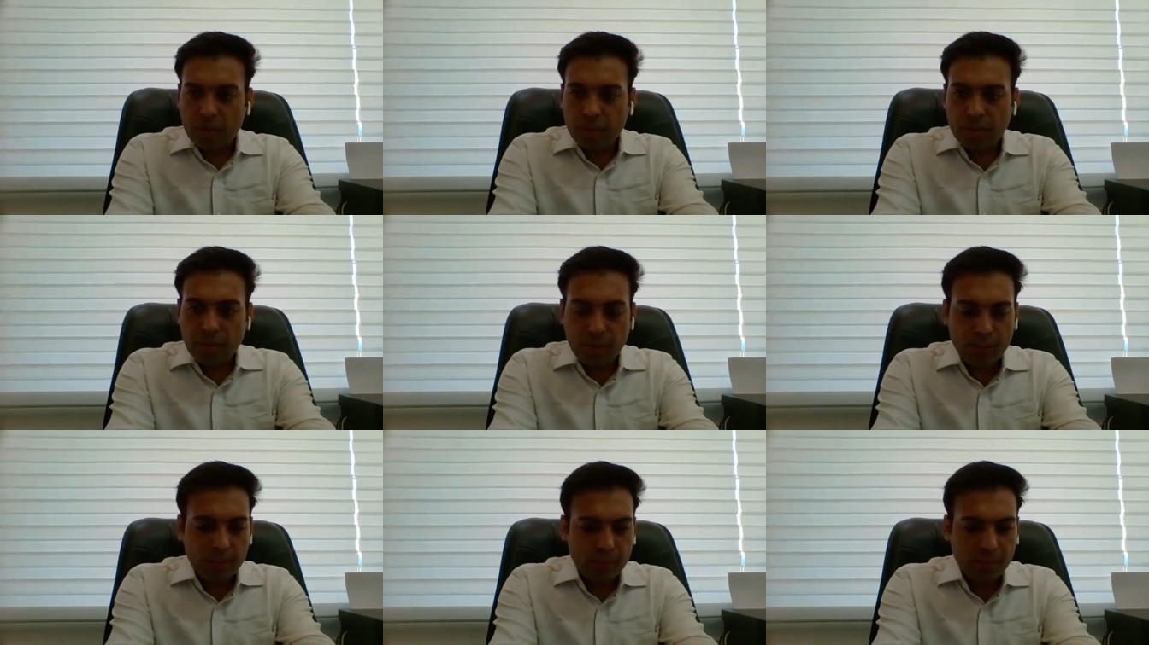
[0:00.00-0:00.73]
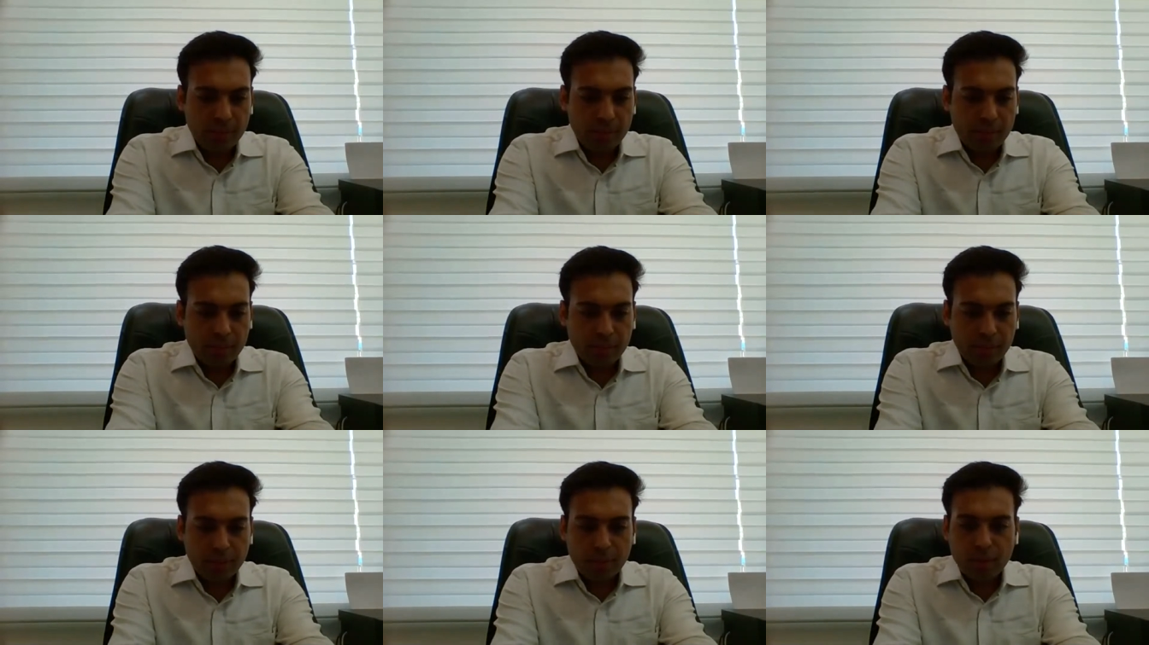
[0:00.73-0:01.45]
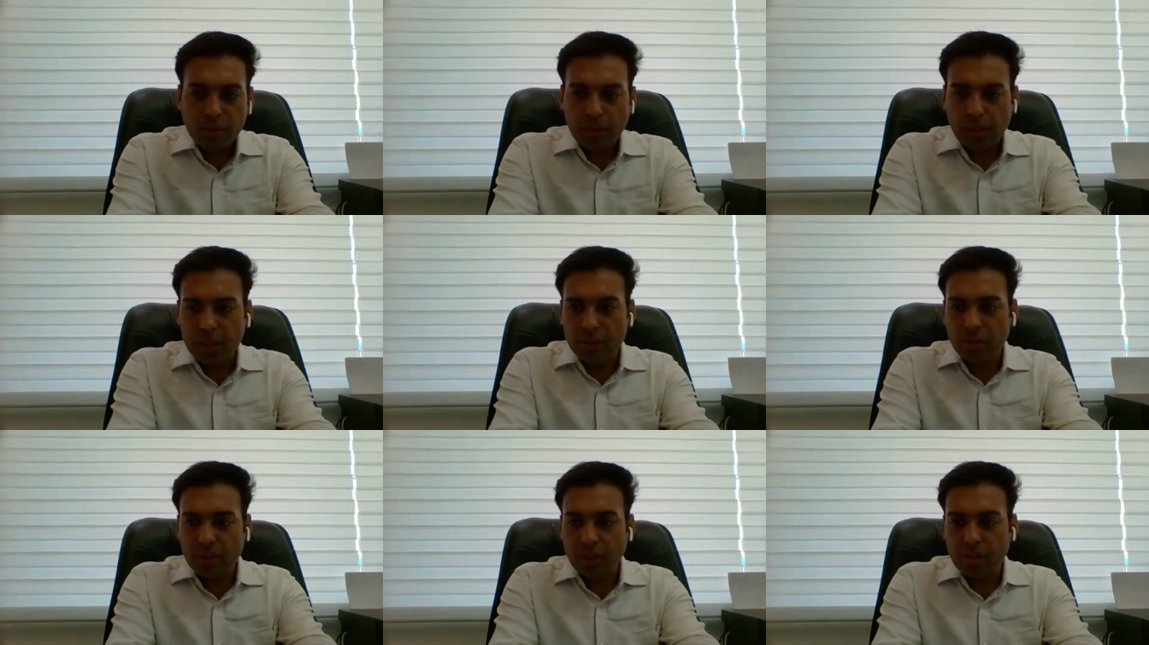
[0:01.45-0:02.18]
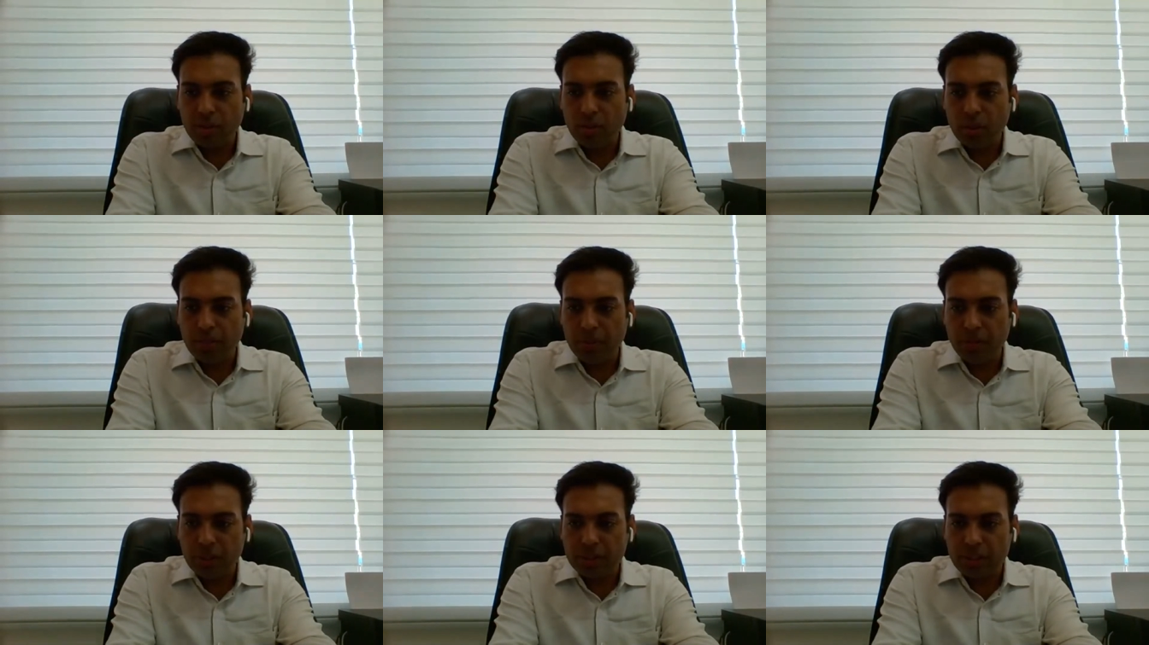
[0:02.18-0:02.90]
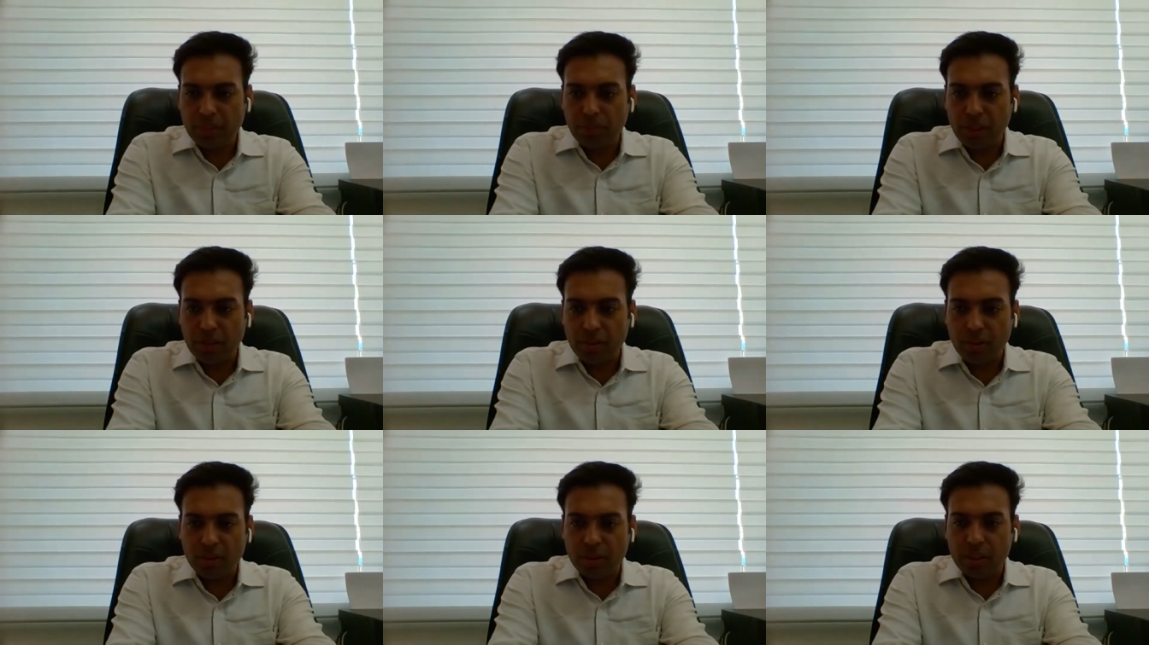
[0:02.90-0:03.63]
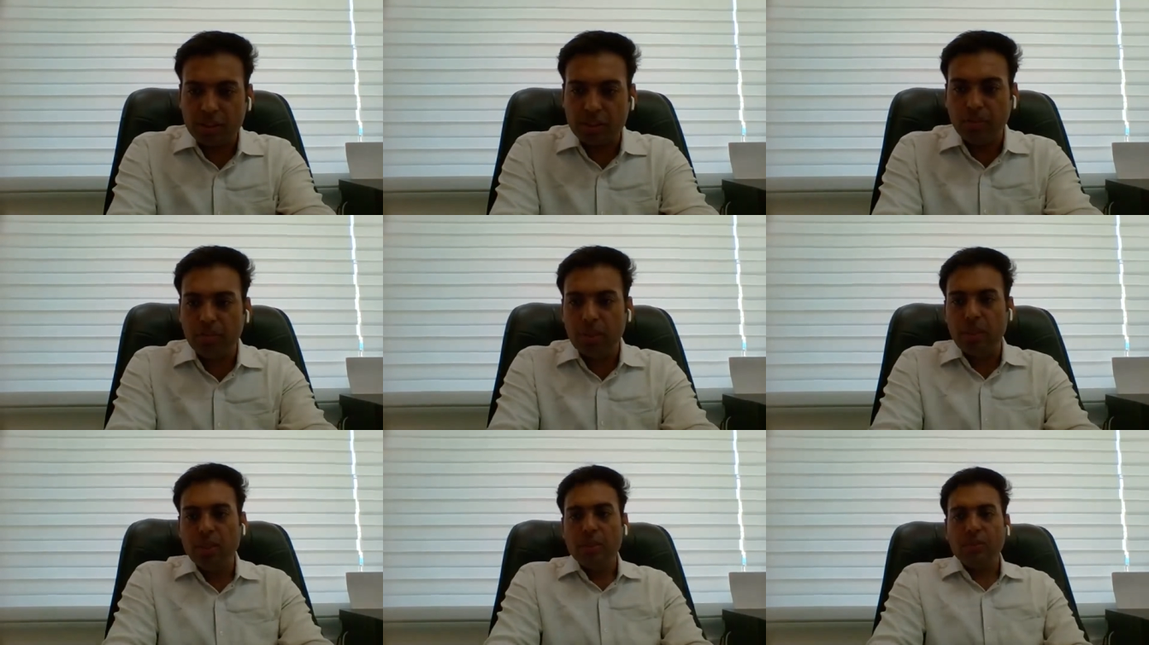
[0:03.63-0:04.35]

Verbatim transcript: Uh, and you can call me, WhatsApp me on this number.